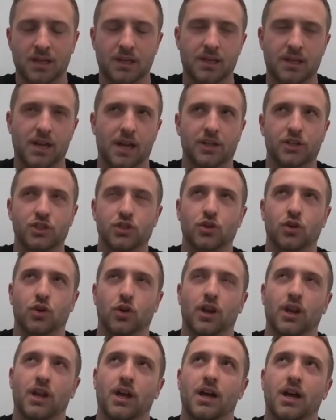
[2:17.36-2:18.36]
Yeah,
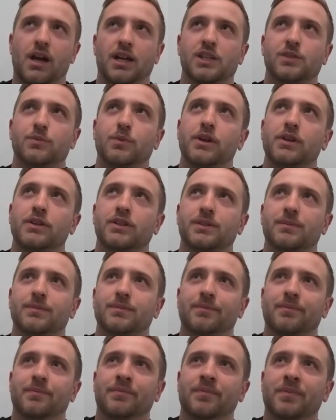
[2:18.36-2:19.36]
sure. And I suppose,
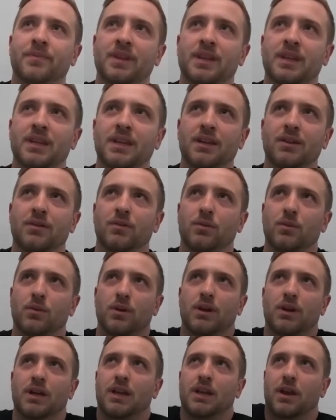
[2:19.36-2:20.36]

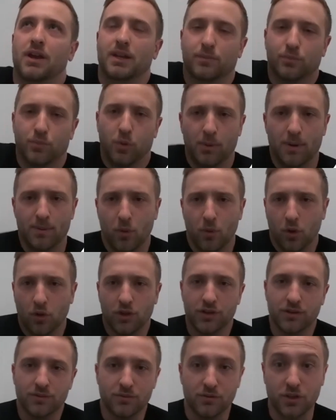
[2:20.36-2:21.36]
it's probably more
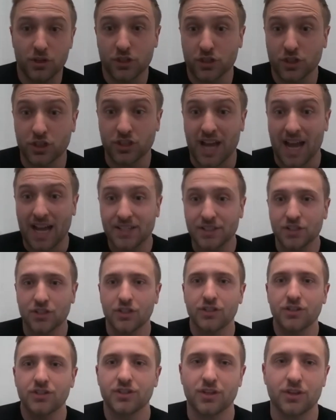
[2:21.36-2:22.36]
than just attitudes.